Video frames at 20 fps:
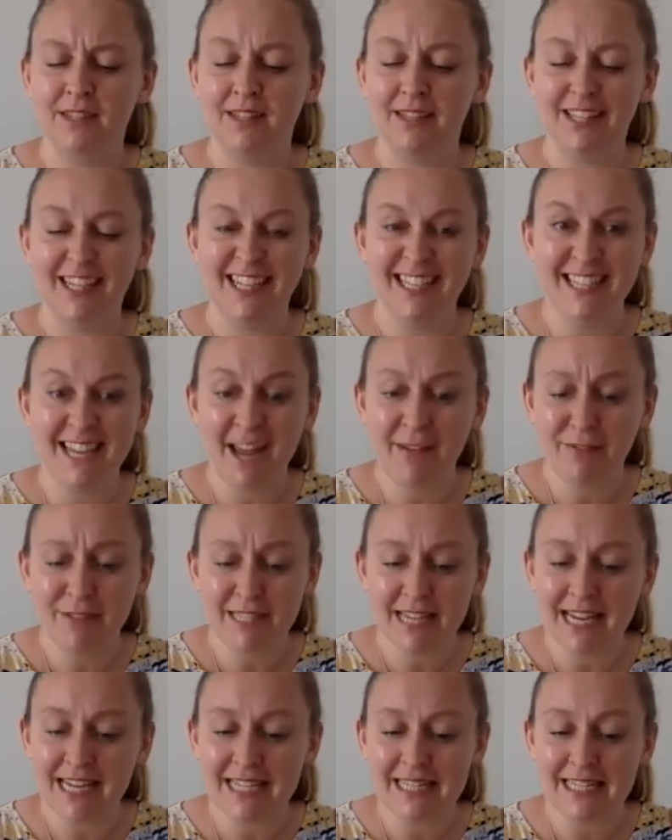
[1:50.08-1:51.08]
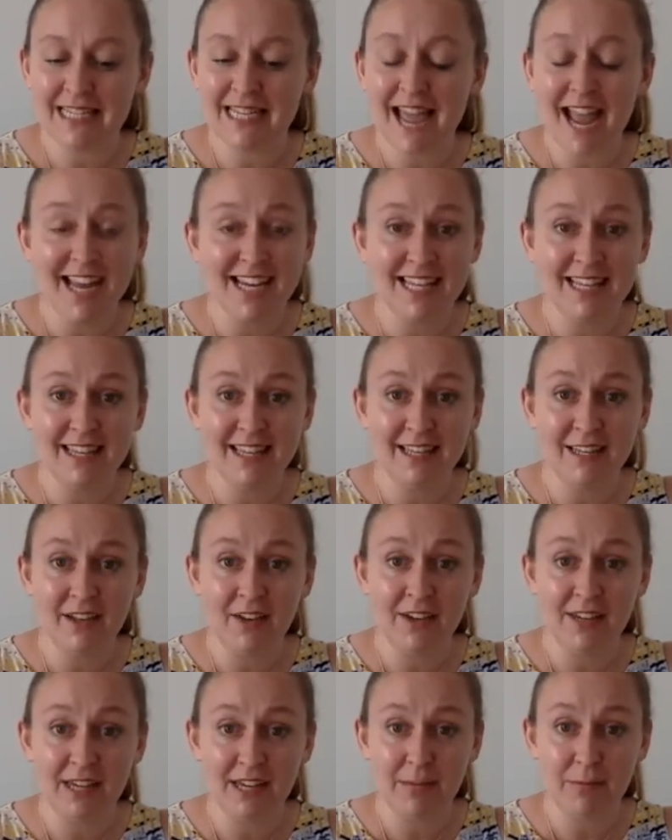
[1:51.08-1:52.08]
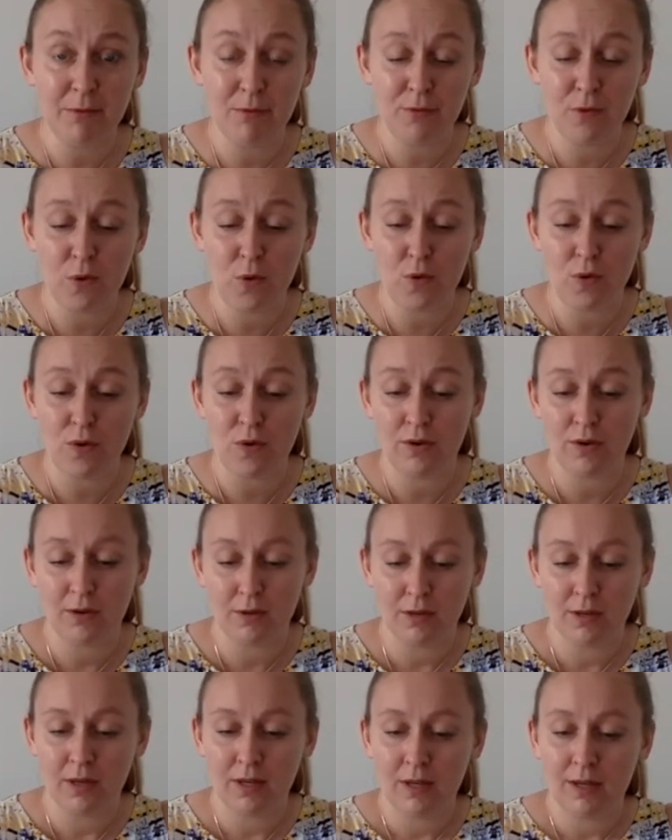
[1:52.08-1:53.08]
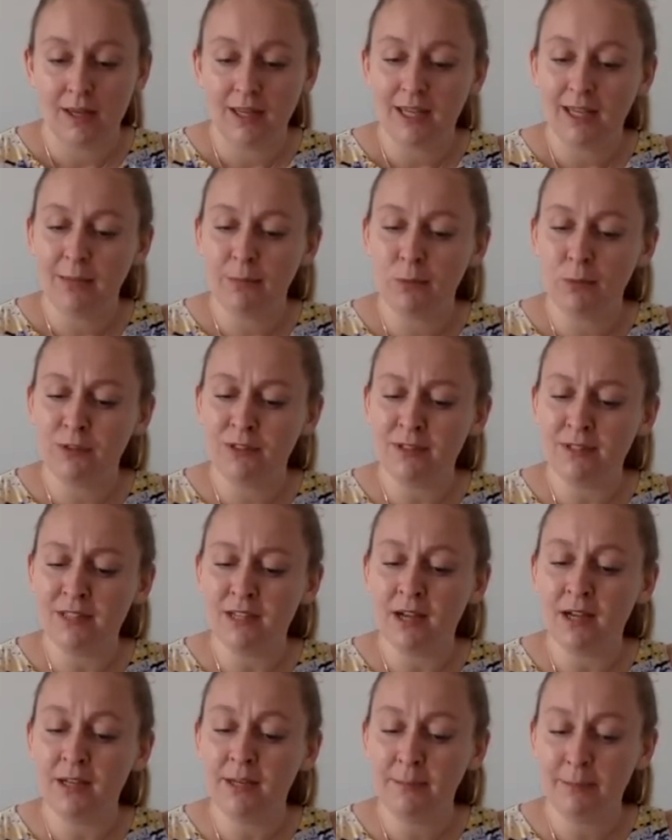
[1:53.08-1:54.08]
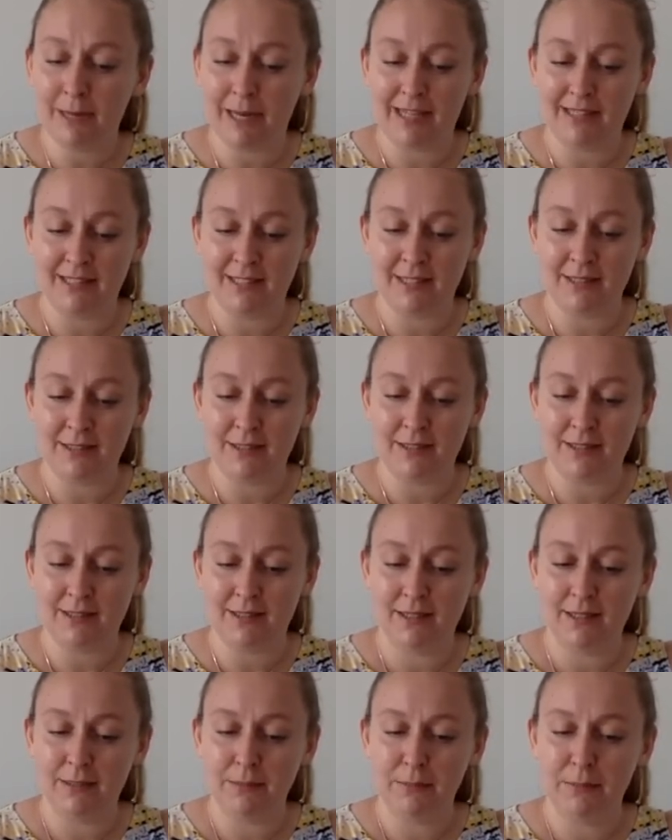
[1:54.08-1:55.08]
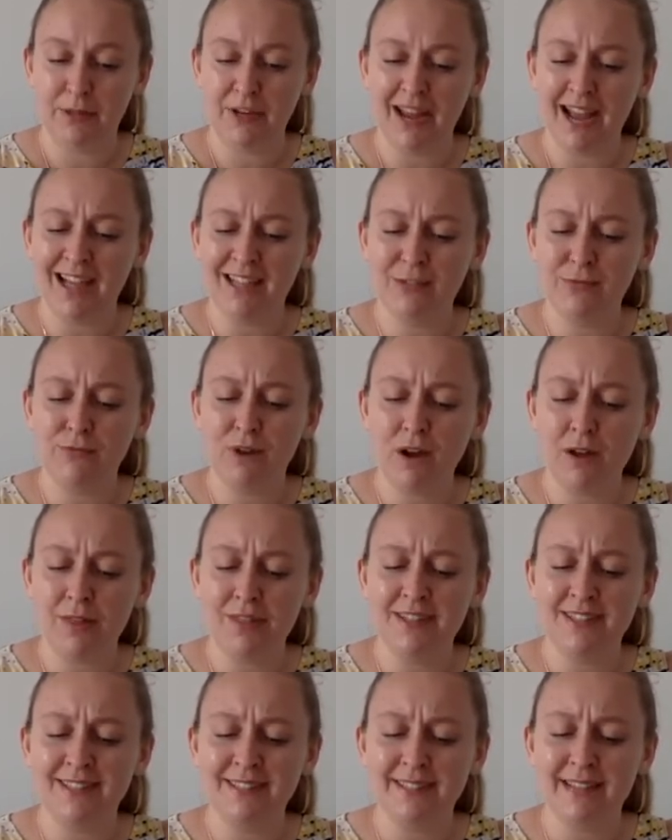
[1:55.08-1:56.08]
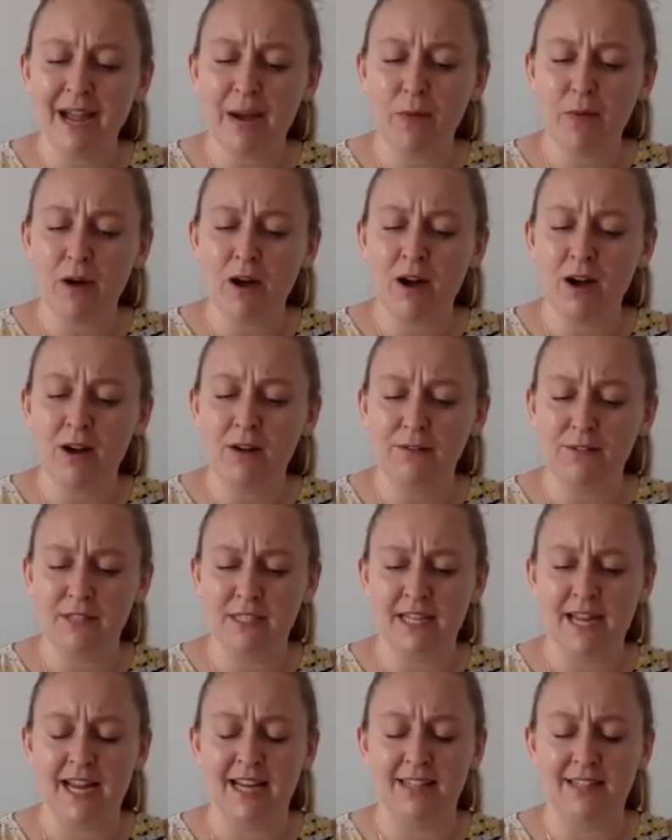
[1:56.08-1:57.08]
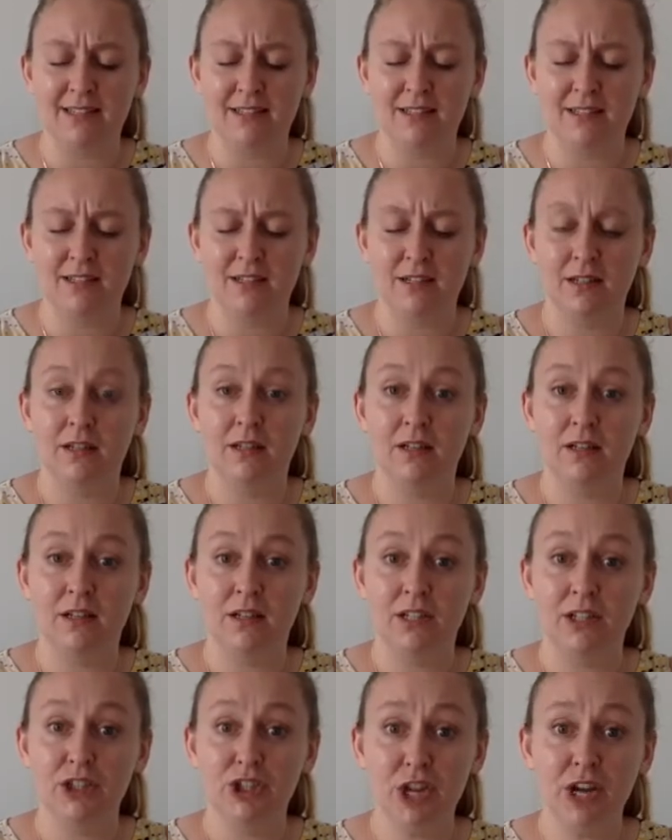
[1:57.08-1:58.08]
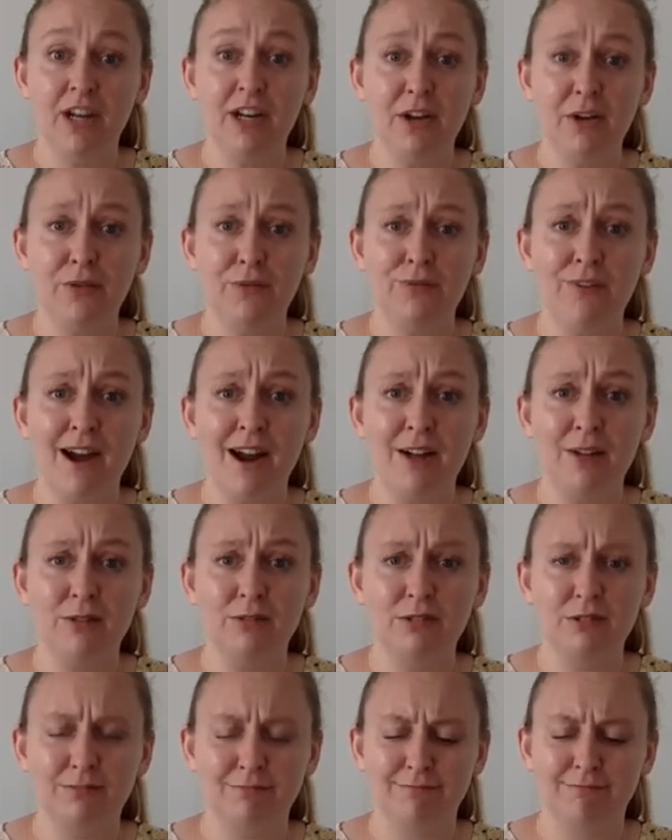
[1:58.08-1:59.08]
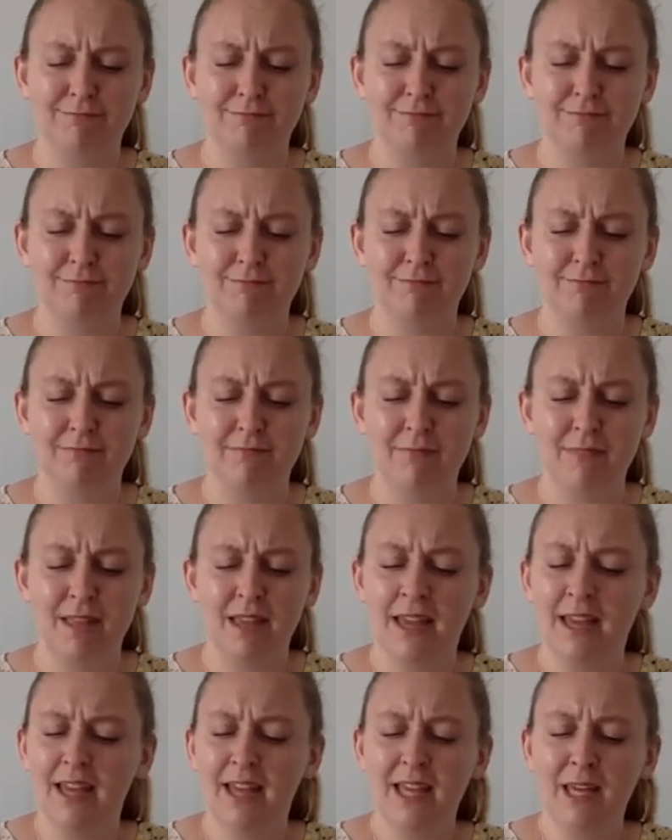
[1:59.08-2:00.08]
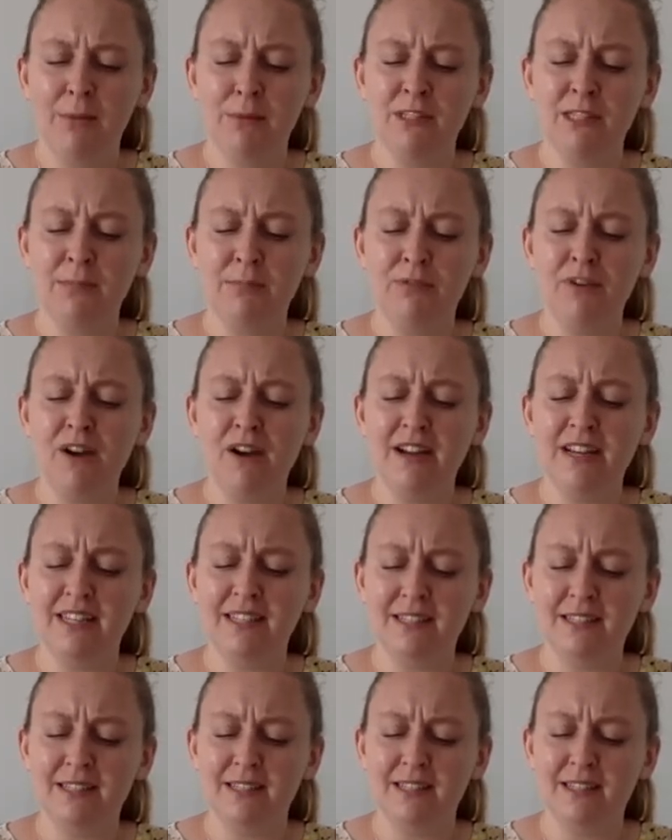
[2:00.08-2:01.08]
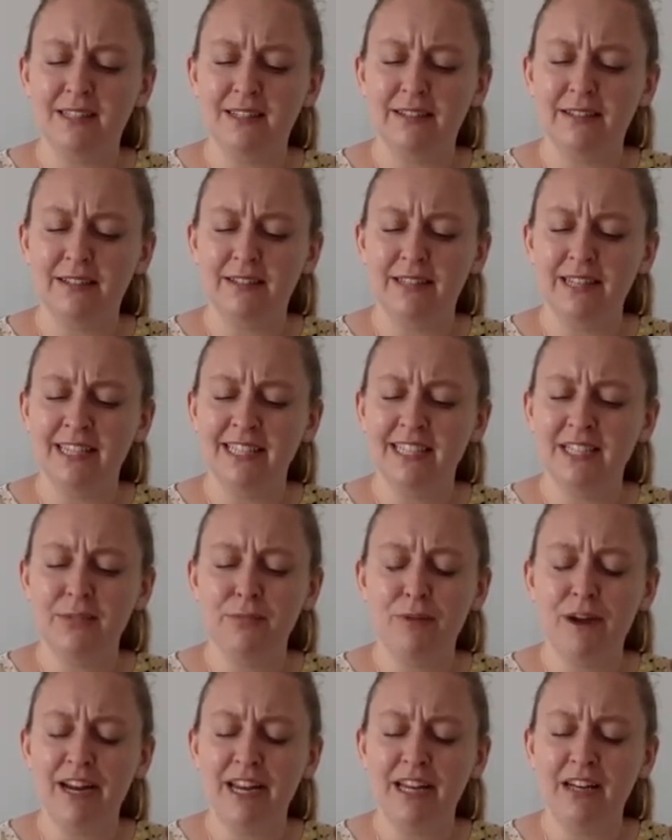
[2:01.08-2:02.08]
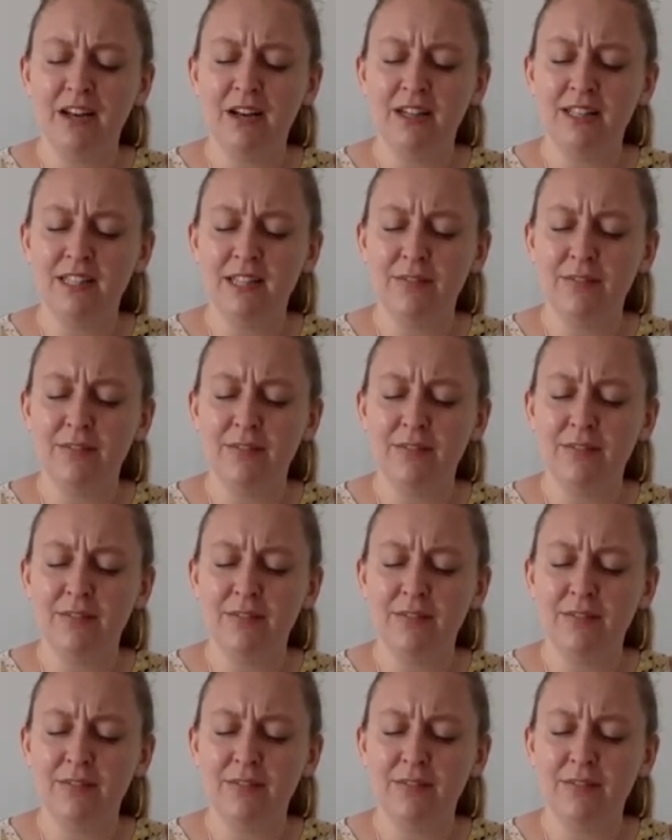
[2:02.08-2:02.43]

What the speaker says: He'd never tasted anything like it before. It wasn't unpleasant, but it had a rather sour aftertaste. Shiloh frowned. He was surprised. He didn't recognise the